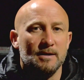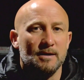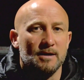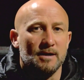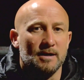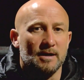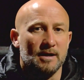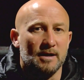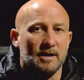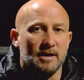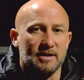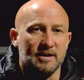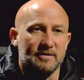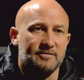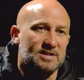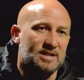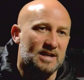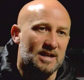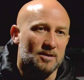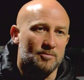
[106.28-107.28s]
and they've
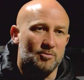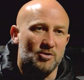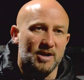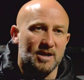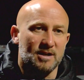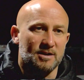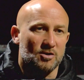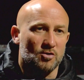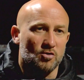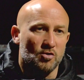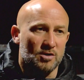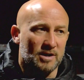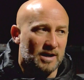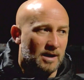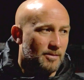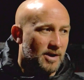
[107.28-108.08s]
celebrated accordingly.